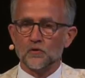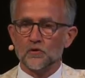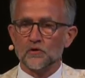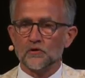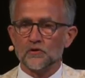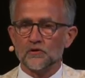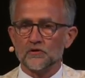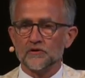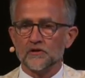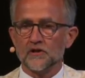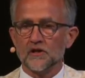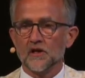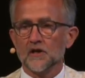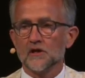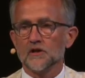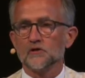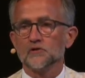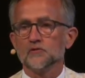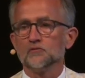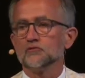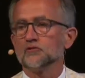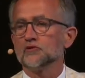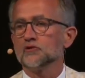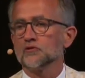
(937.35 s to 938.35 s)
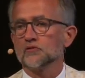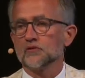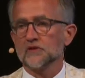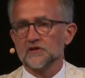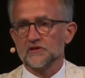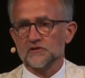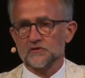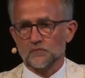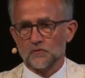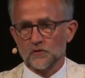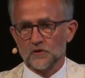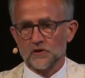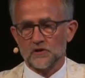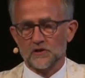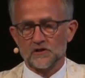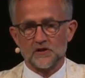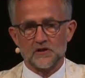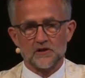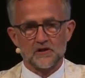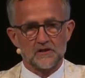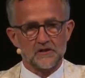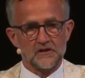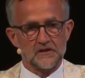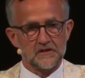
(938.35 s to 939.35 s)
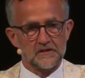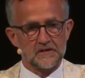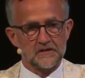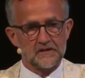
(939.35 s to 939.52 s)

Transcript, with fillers: word, you do His work,